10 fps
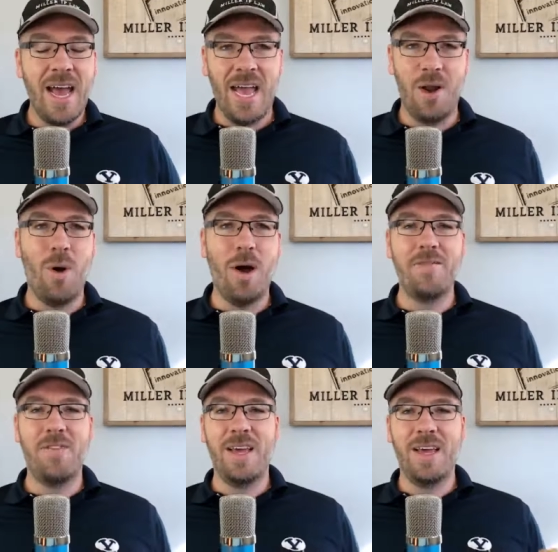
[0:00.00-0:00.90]
and one
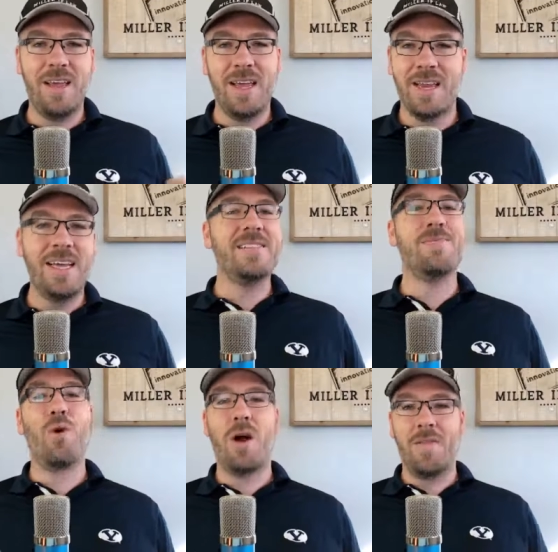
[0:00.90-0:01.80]
of the and he's
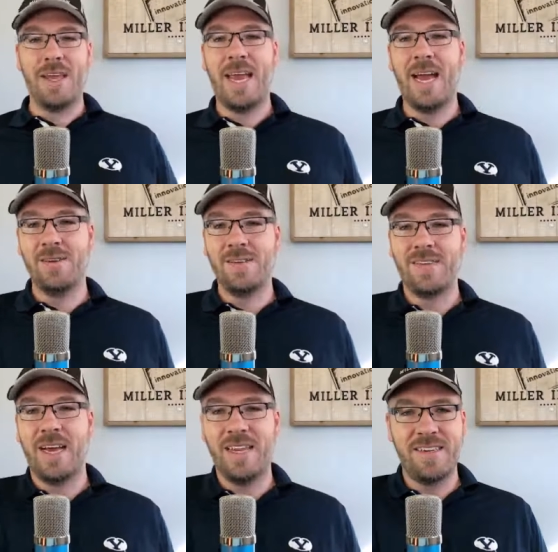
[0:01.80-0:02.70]
more on the accountant
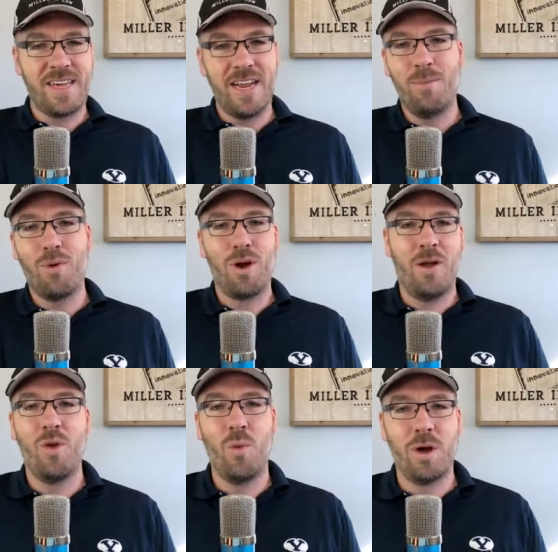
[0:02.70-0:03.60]
side he's kind of more
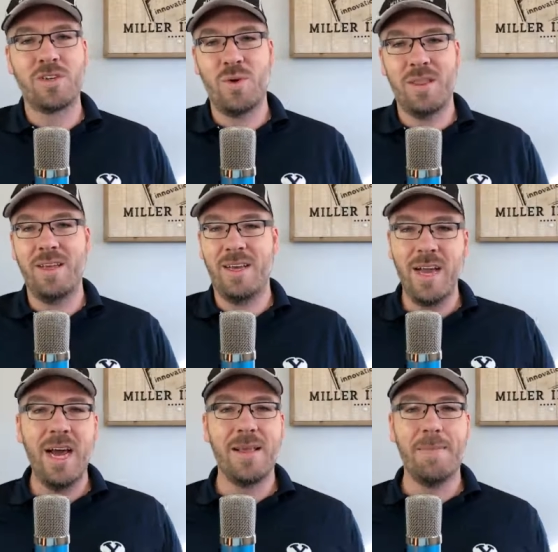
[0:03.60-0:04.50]
on the works with the
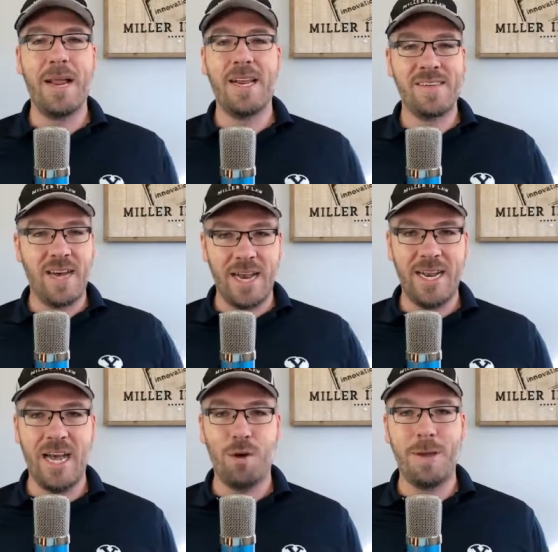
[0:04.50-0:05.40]
the money side
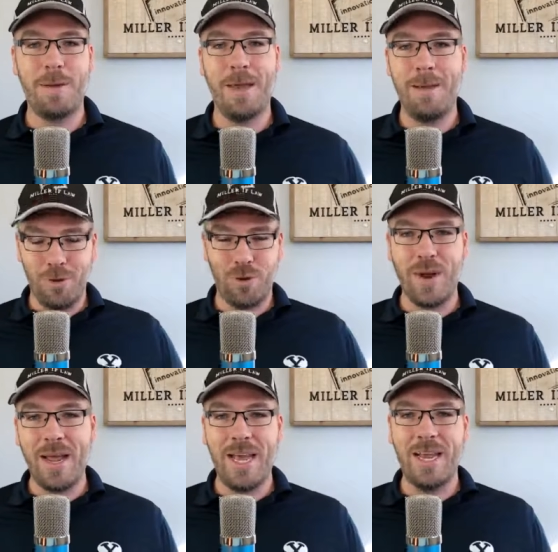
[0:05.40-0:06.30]
and helping people to
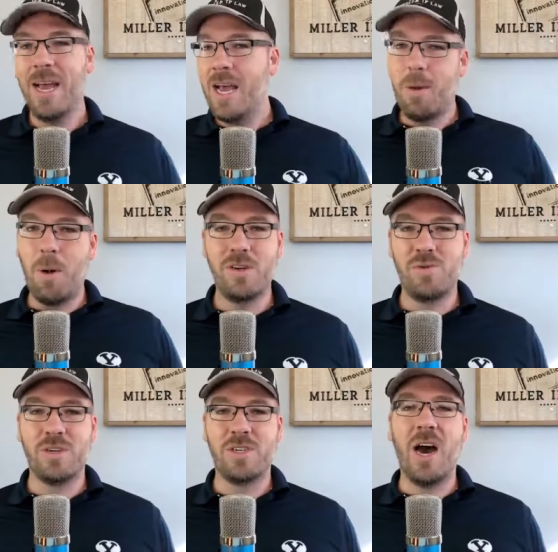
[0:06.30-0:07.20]
run it but as
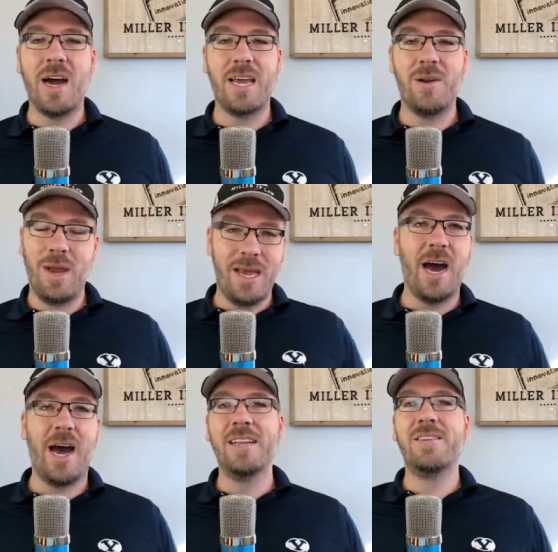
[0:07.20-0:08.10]
we were talking we
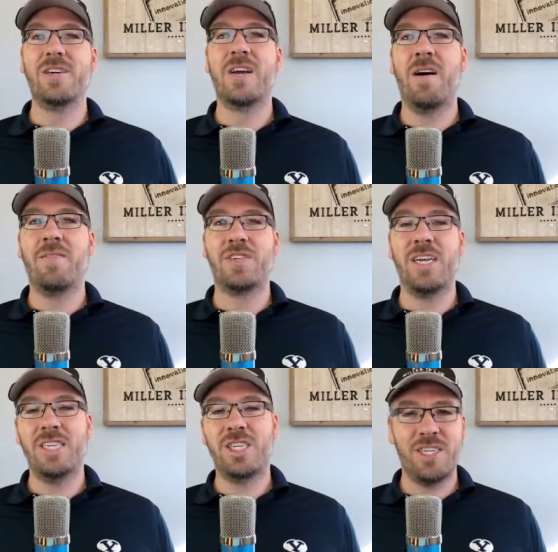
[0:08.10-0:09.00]
got into the
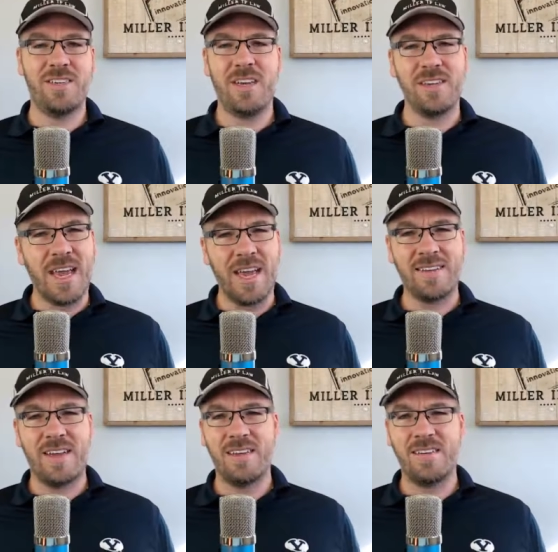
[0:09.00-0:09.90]
conversation as i was a
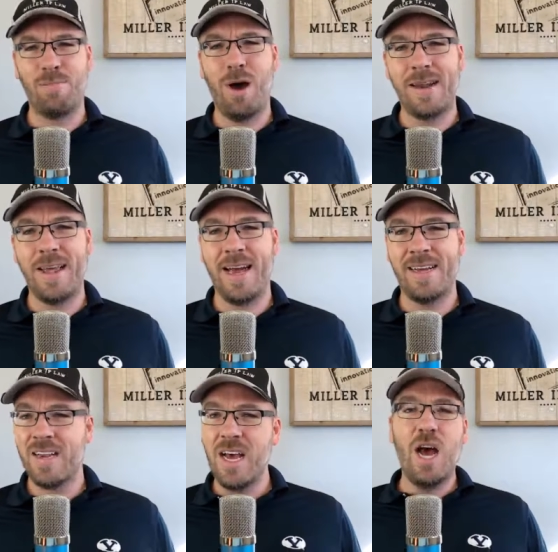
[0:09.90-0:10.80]
guest on his
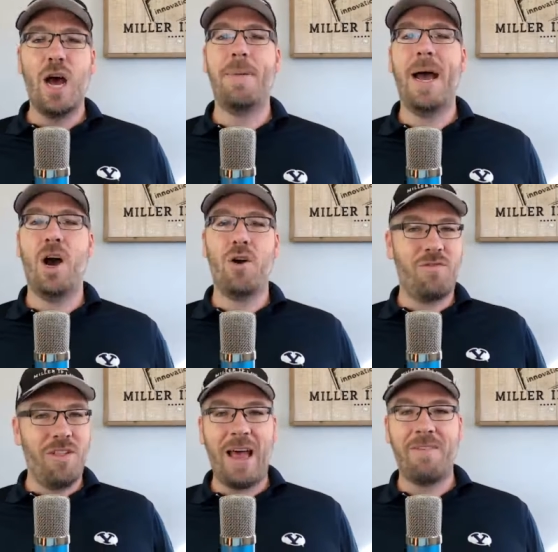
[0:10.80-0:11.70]
podcast about
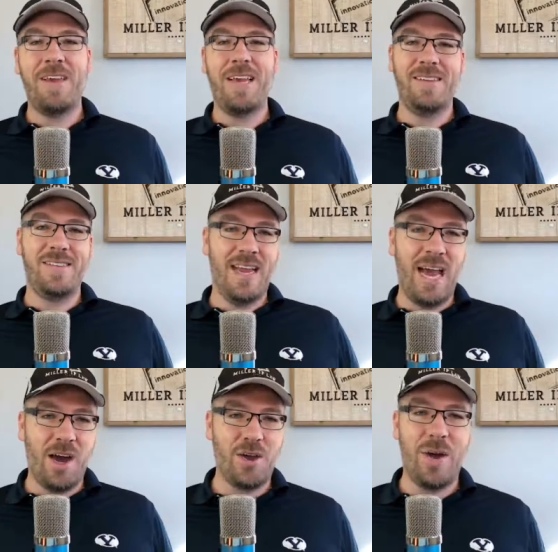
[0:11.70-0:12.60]
flat fees and
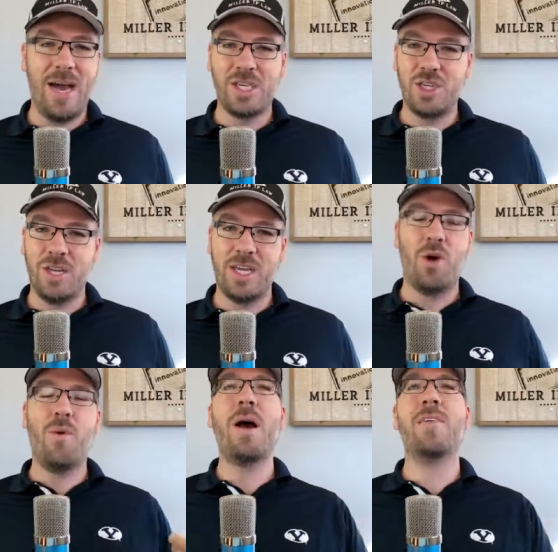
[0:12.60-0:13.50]
how you actually you know